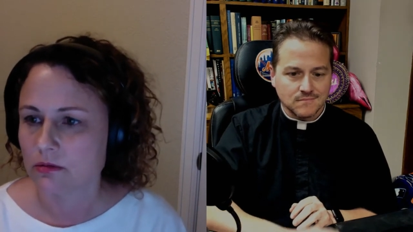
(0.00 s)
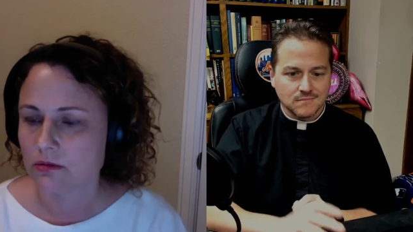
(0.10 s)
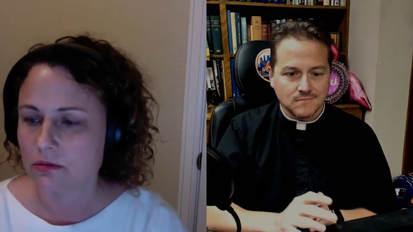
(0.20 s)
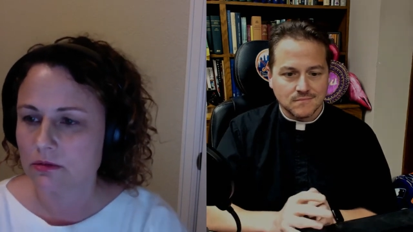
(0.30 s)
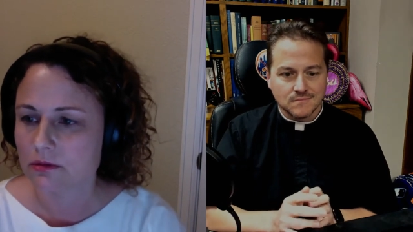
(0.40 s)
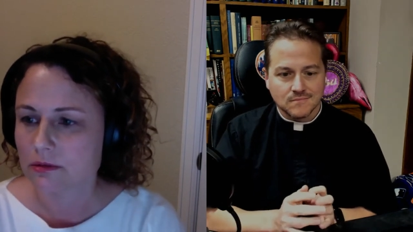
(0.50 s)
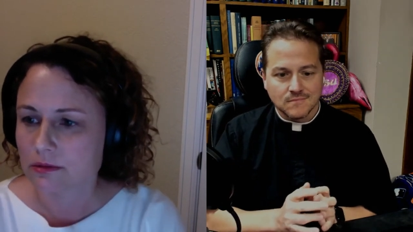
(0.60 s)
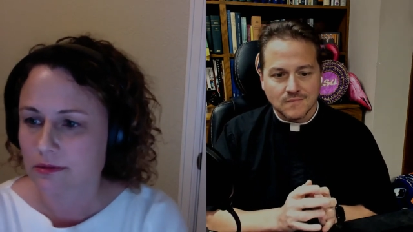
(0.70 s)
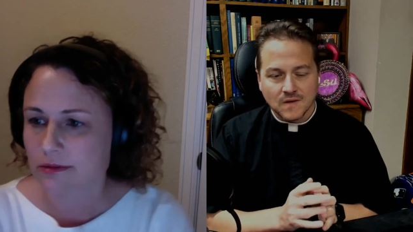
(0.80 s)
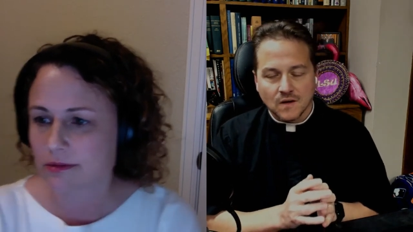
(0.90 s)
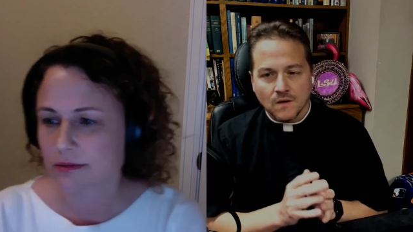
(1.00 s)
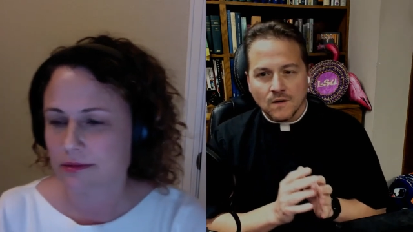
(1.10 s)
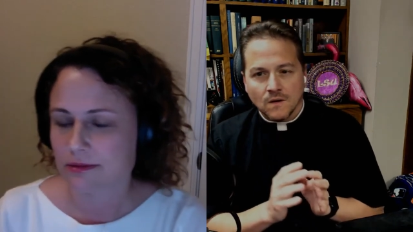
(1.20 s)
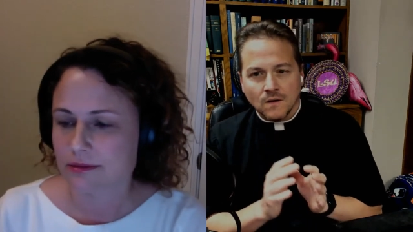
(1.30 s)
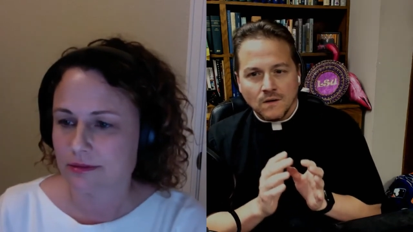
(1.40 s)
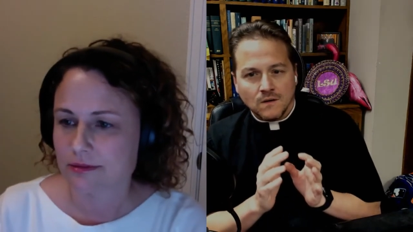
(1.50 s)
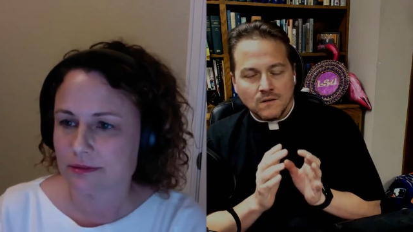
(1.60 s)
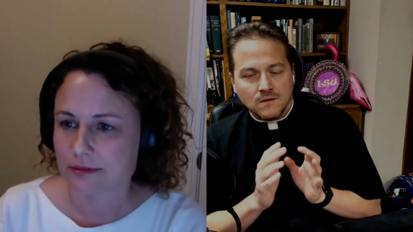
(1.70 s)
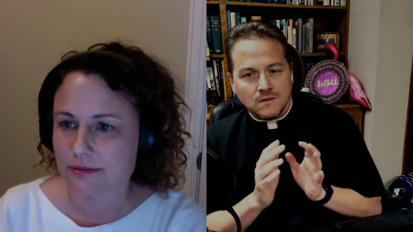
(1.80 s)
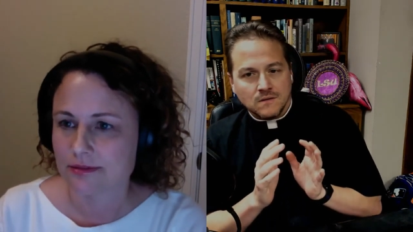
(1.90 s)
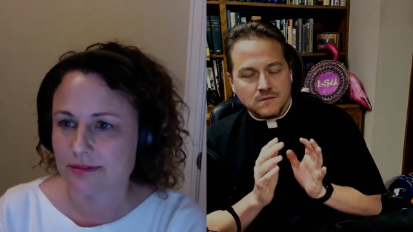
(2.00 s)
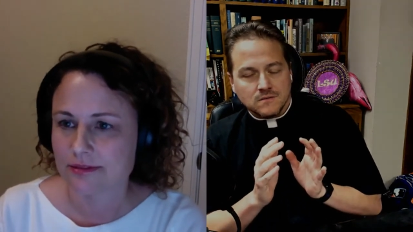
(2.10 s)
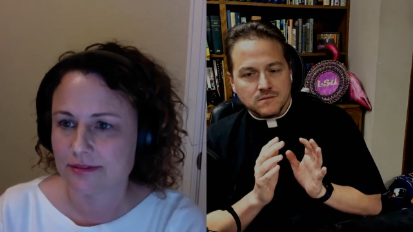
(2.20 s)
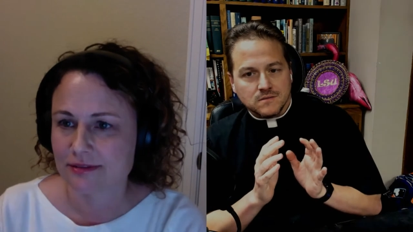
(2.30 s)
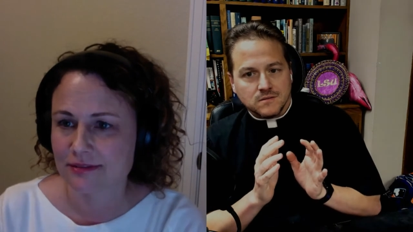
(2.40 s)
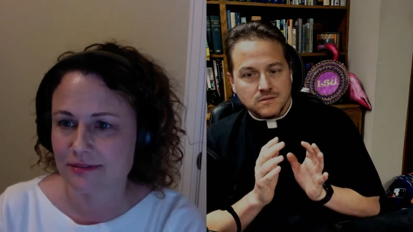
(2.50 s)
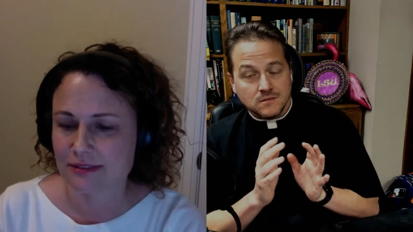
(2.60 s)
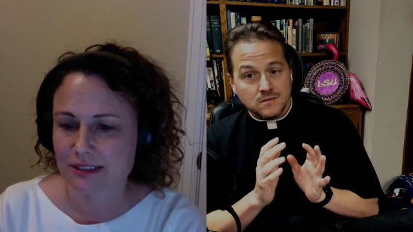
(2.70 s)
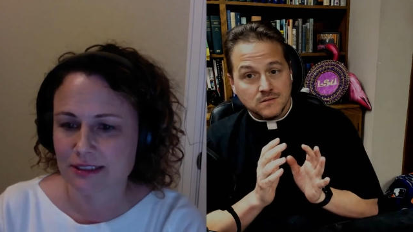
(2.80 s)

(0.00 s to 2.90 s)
(silence)